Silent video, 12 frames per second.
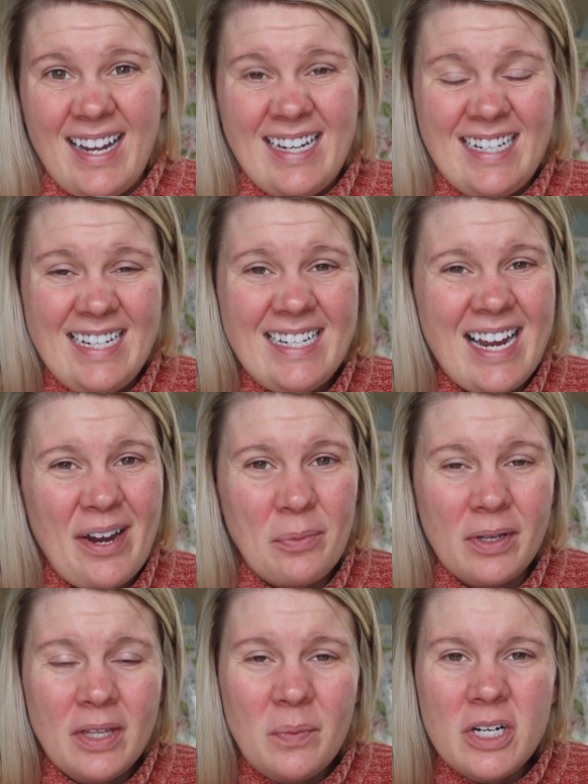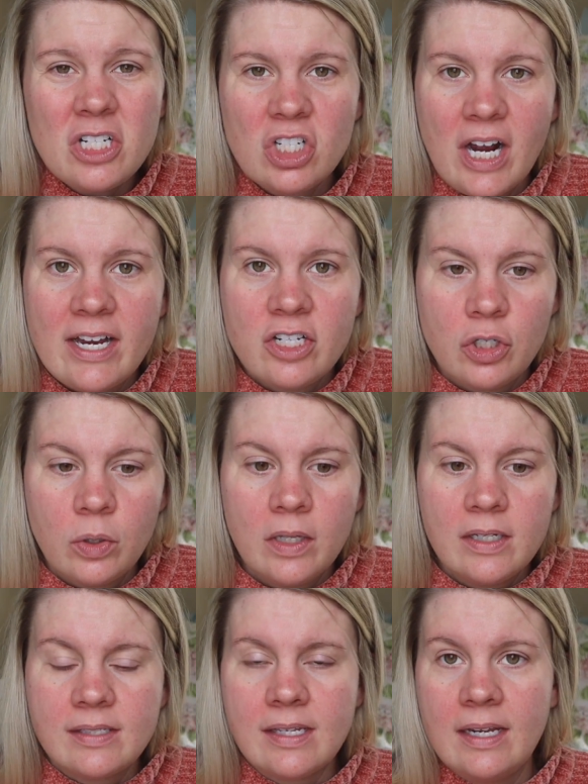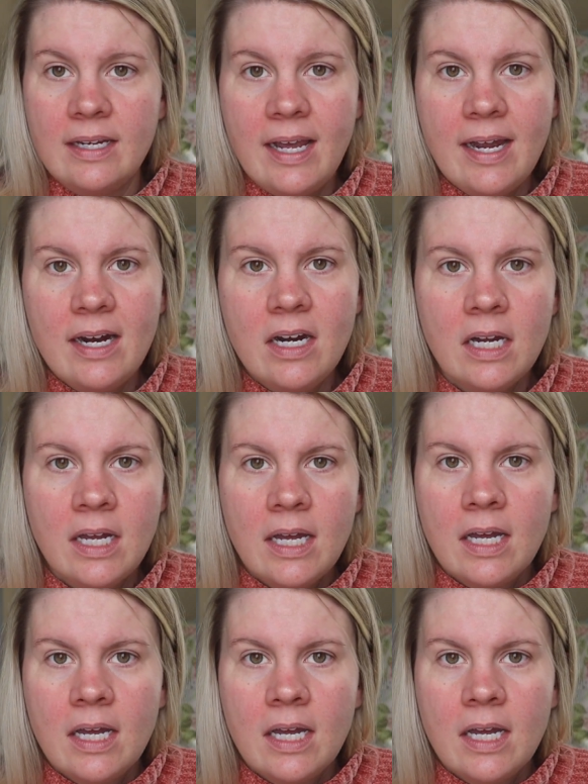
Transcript: I really want to try Tula skincare.